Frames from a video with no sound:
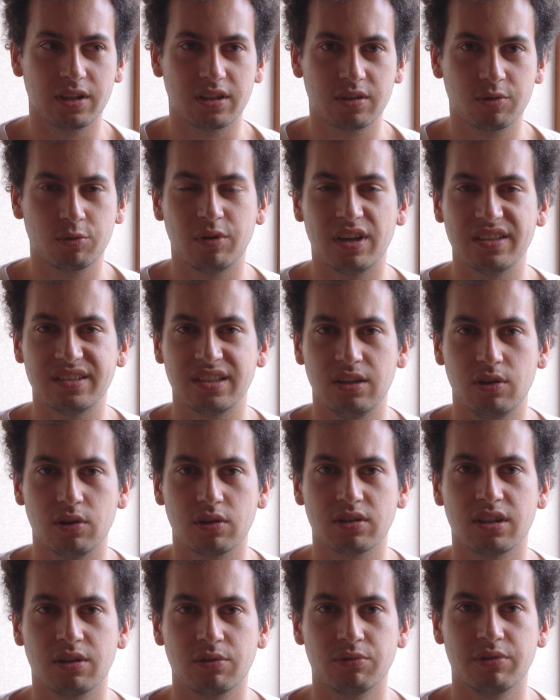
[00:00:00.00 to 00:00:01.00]
quasi
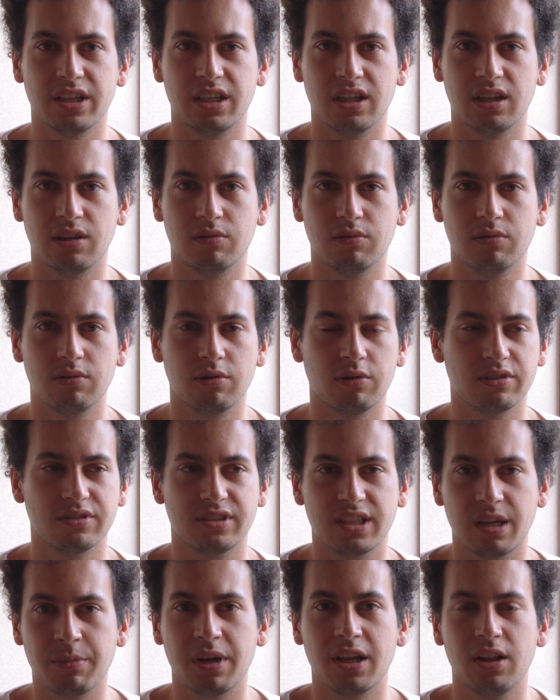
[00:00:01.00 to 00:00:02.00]
lockdown right now, or
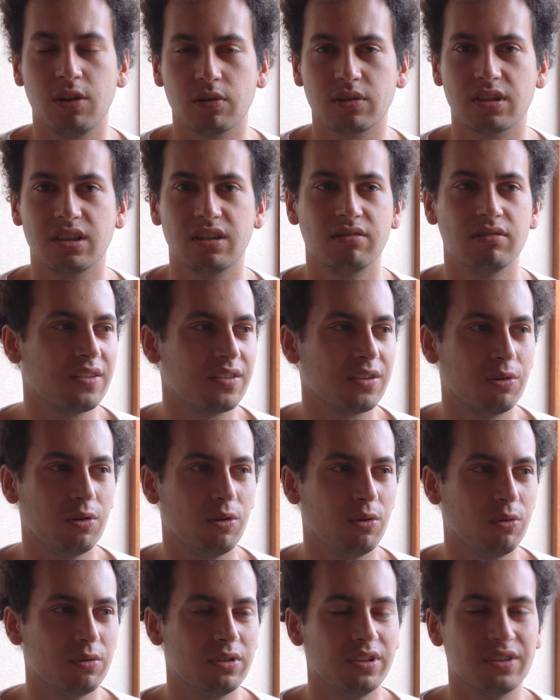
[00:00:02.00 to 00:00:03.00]
semi lockdown,
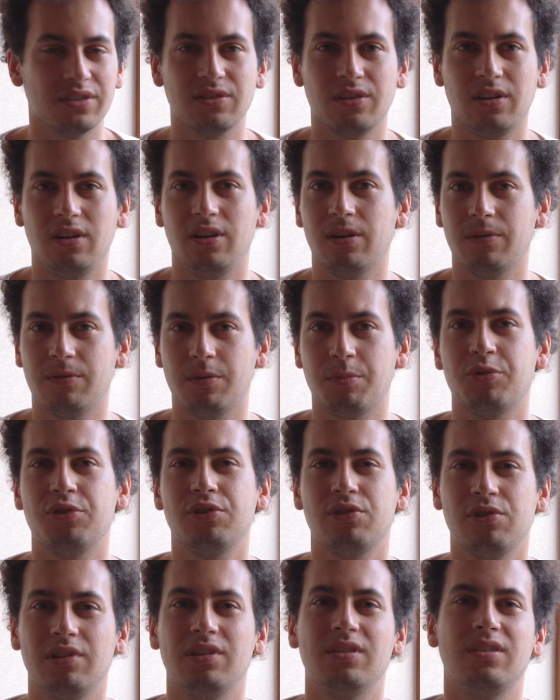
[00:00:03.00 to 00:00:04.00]
so there's not a lot of
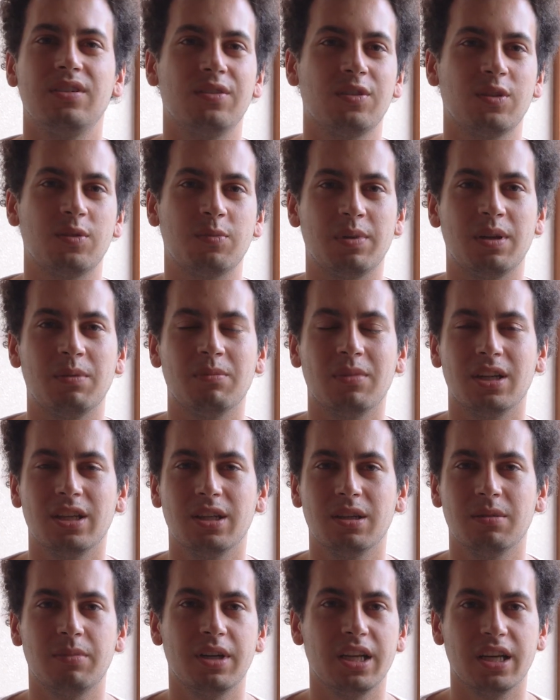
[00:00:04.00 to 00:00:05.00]
opportunities to spend
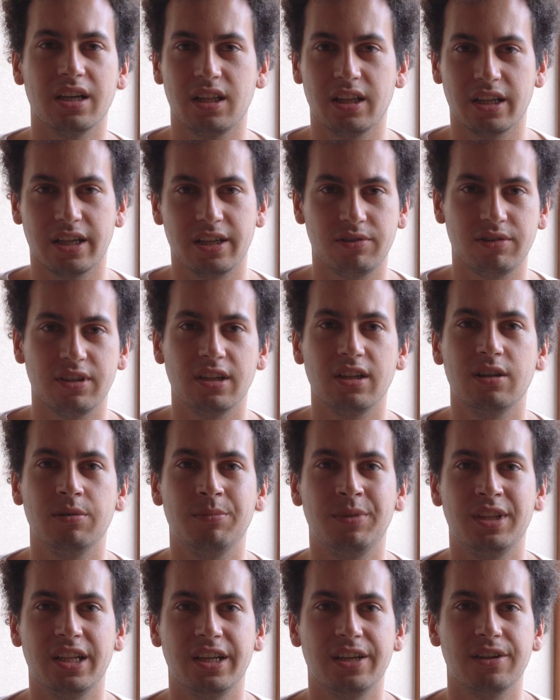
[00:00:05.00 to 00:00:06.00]
money. But yeah, I'll get to it a
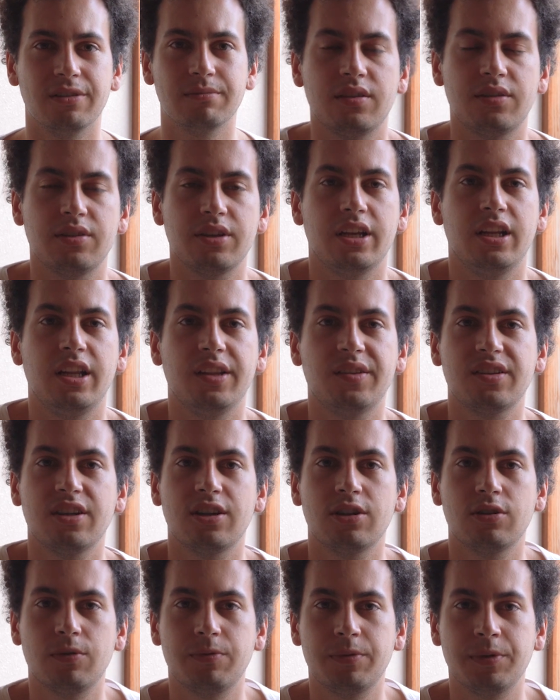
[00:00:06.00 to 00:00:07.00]
little bit later. So yeah, let's
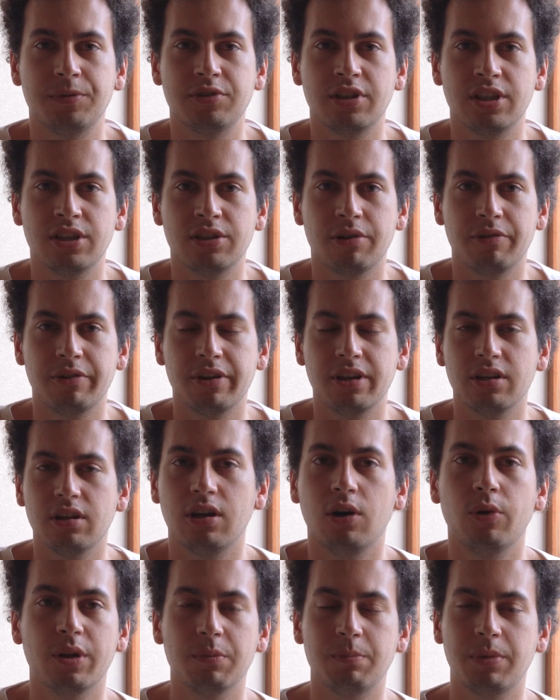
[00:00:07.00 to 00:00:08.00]
start off with January.
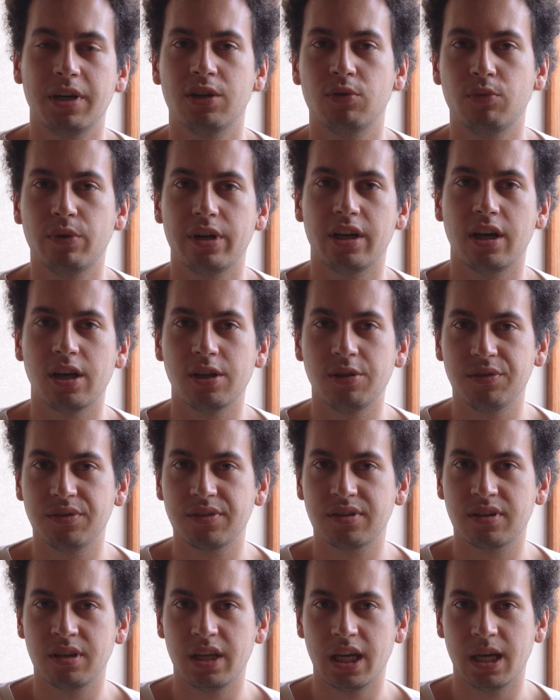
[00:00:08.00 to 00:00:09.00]
Oh, and by the way, I
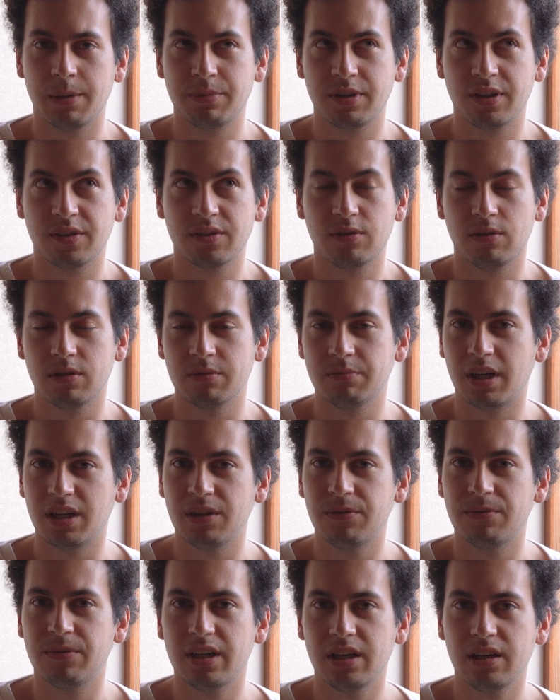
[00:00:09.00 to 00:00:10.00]
use the app that's called
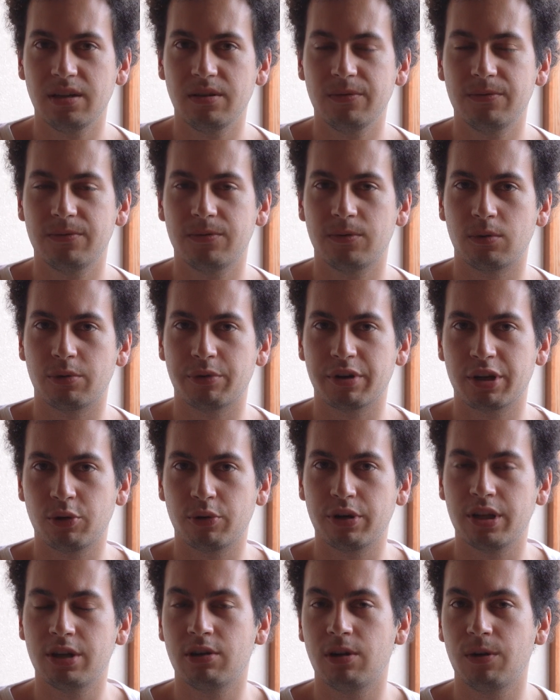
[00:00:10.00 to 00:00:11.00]
Moneyfy for
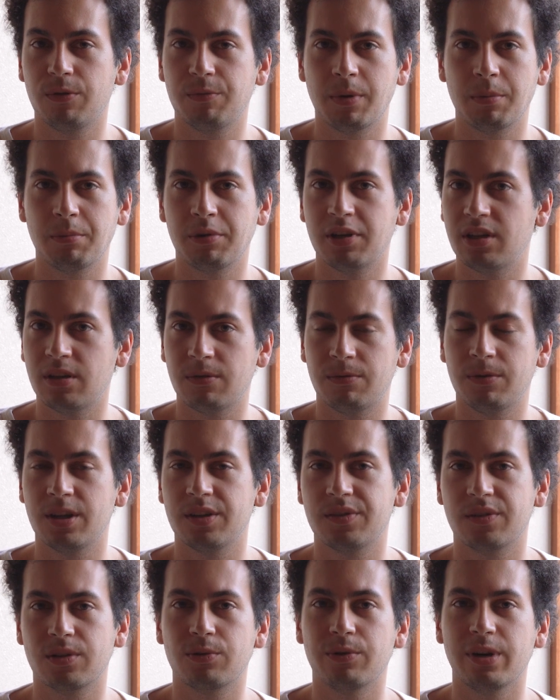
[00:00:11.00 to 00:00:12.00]
recording all of my money. I think
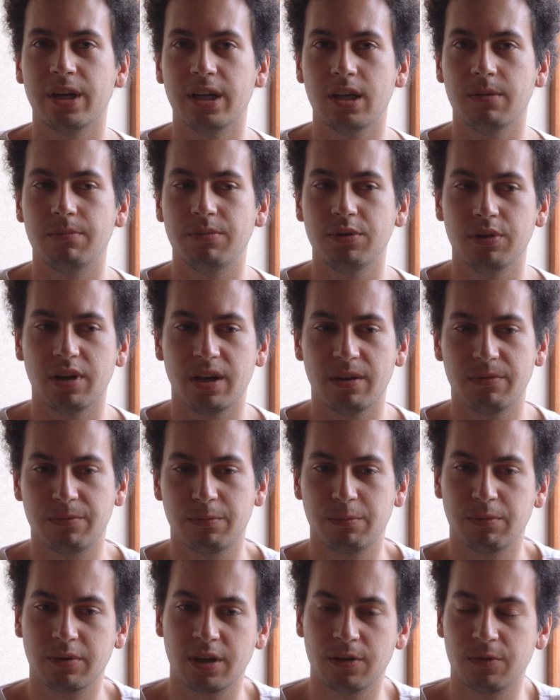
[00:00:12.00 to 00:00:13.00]
it's a great app. You have
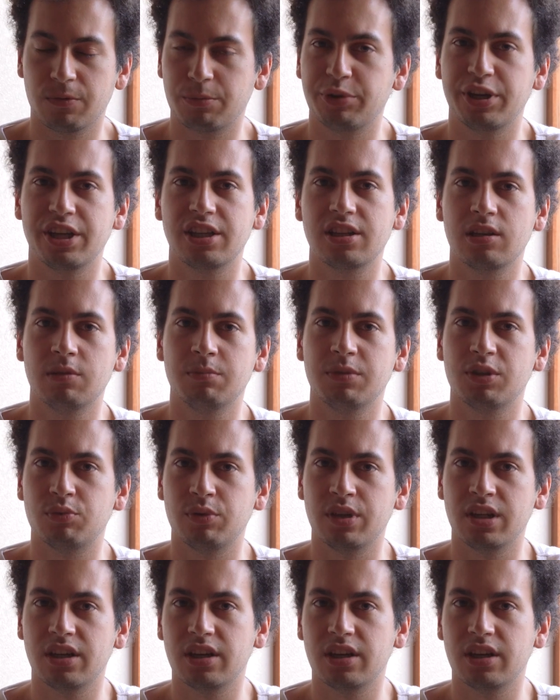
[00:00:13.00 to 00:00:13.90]
kind of breakdown between